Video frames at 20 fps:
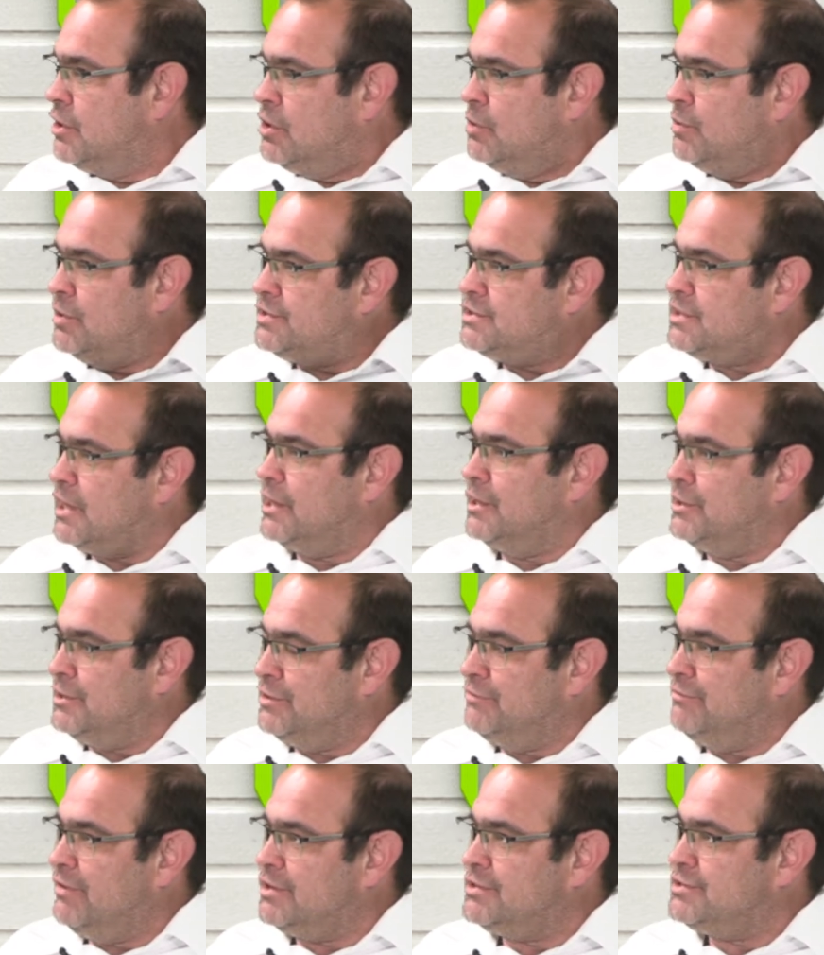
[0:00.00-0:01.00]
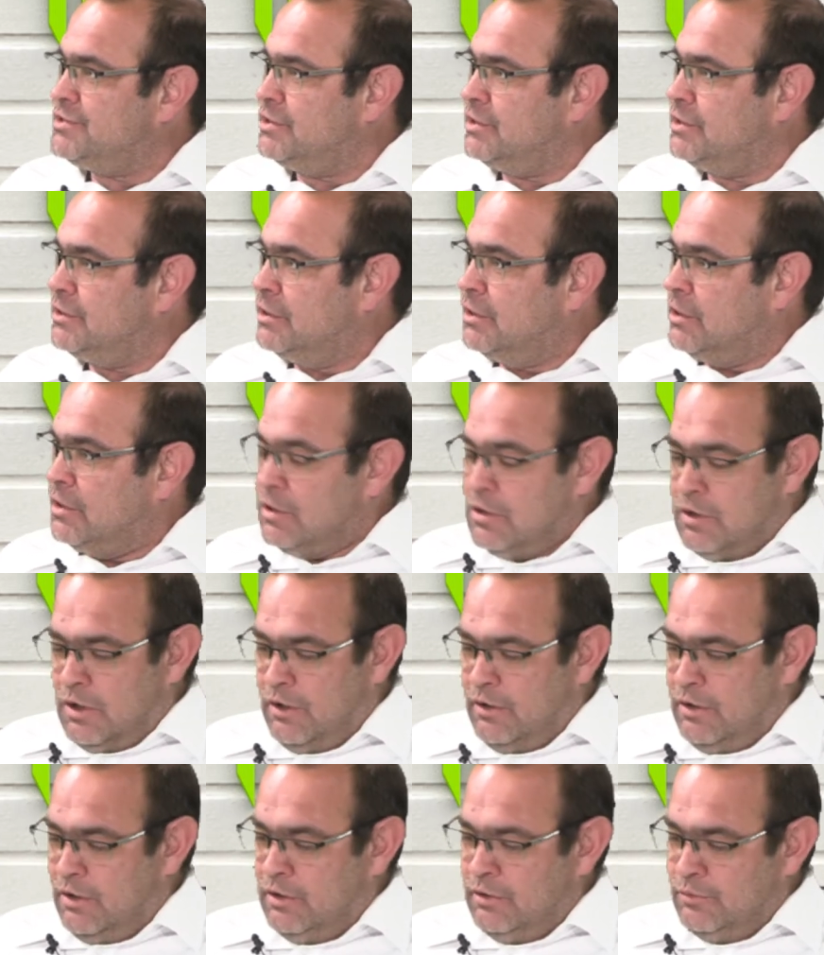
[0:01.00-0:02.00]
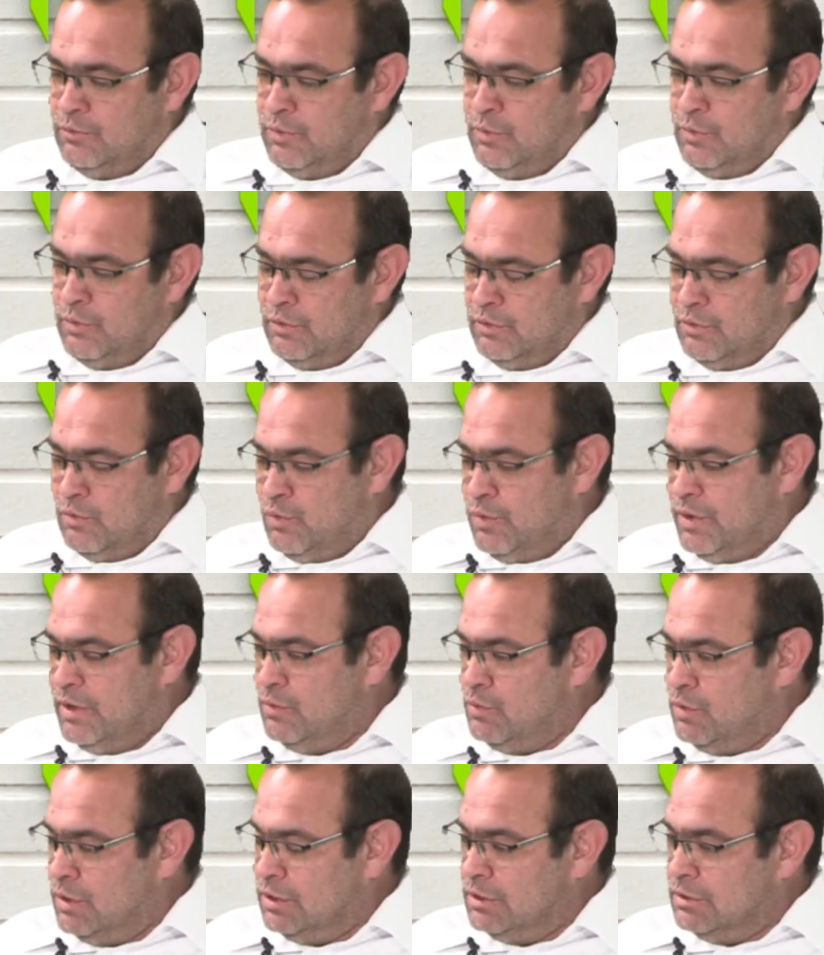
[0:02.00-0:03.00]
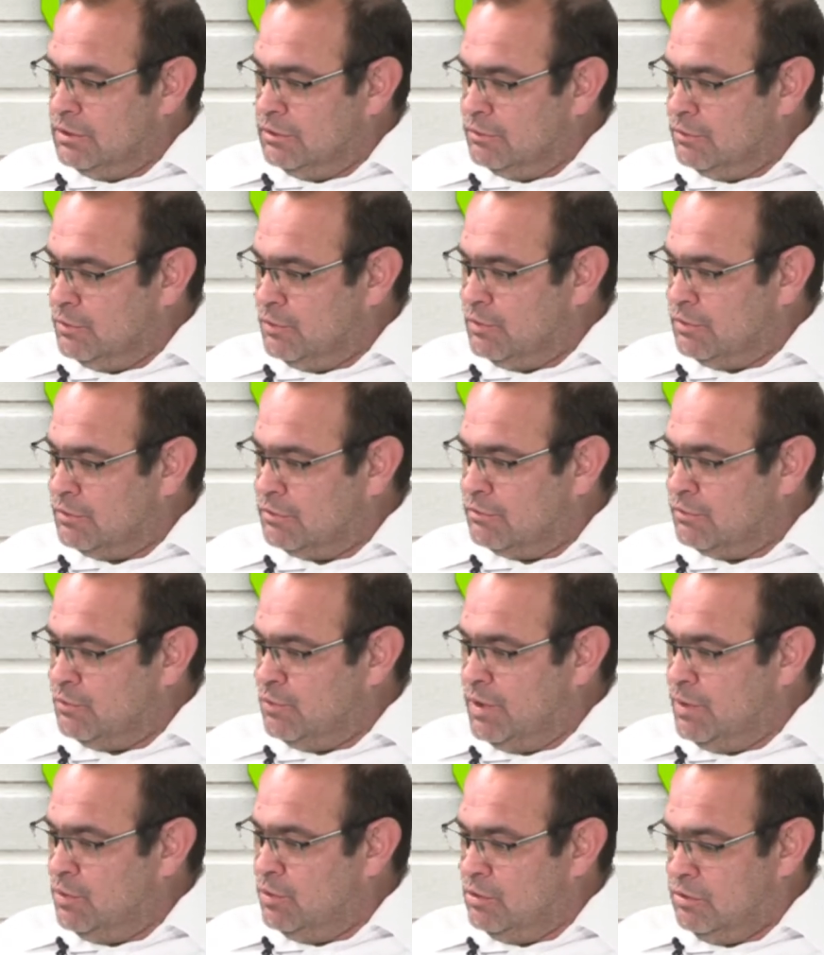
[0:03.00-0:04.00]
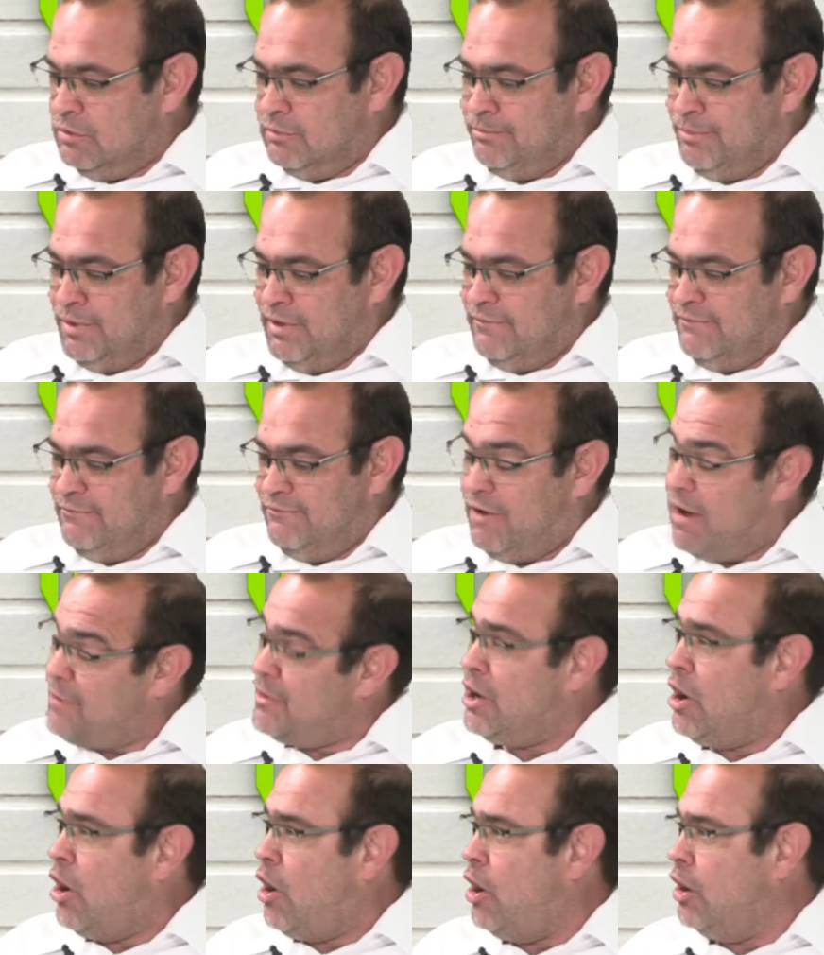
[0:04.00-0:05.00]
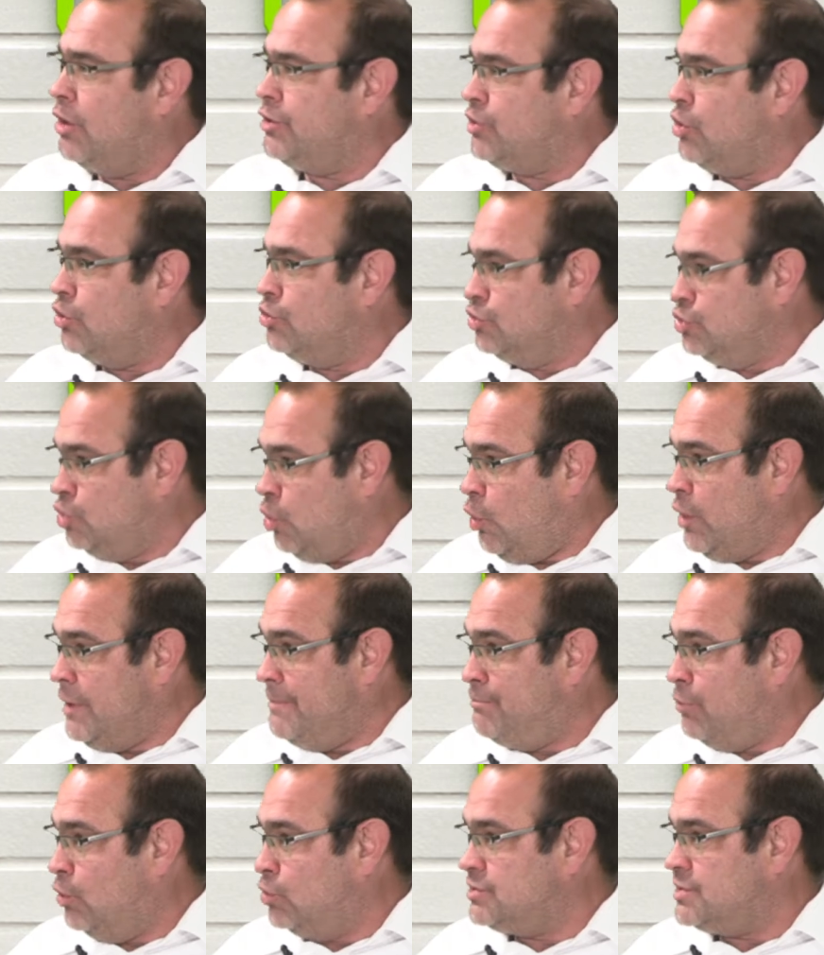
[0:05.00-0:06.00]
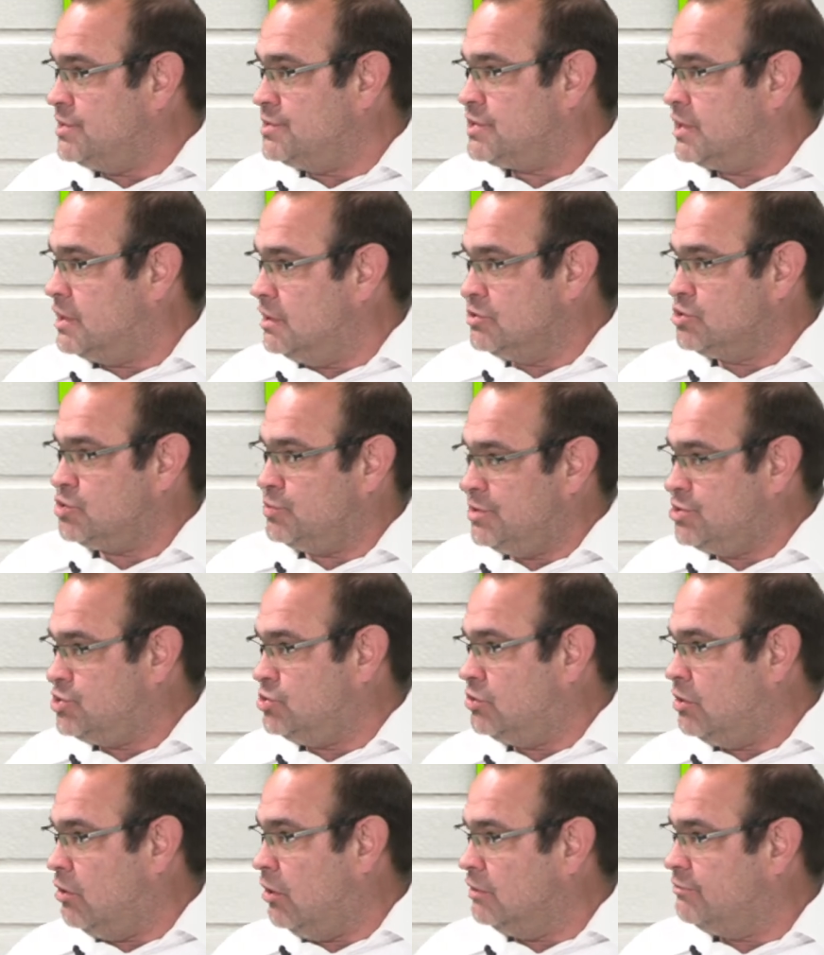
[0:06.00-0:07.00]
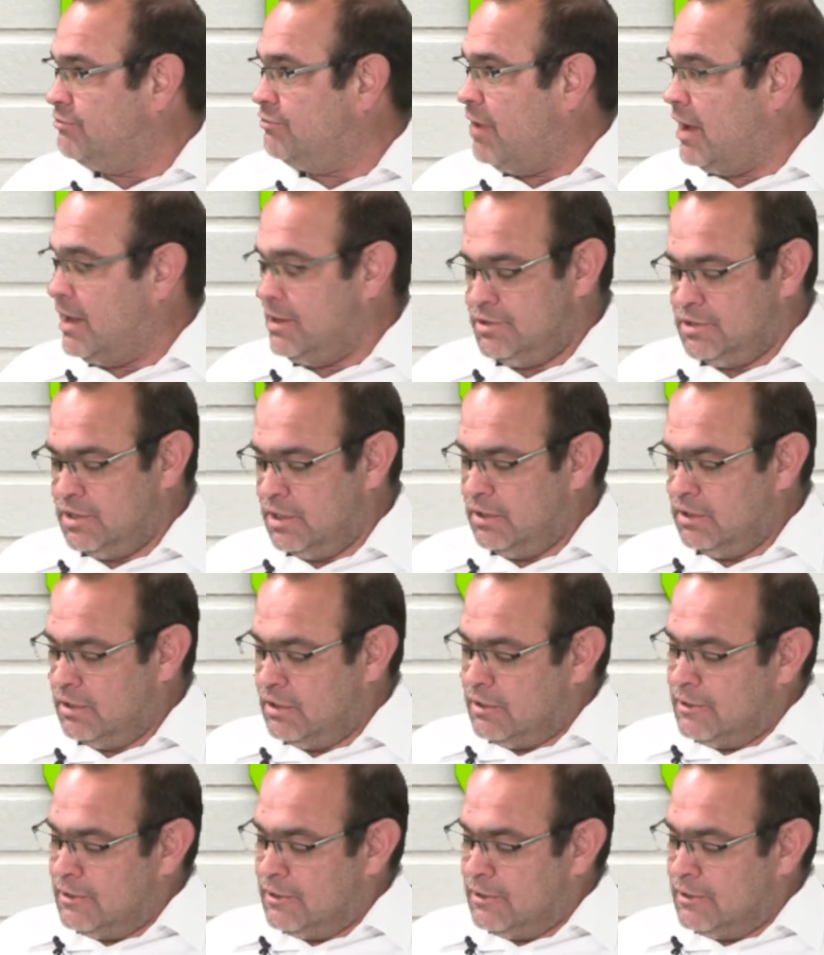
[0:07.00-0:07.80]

We tell an investor, we will be very hard on your importing skills, which you can't find here.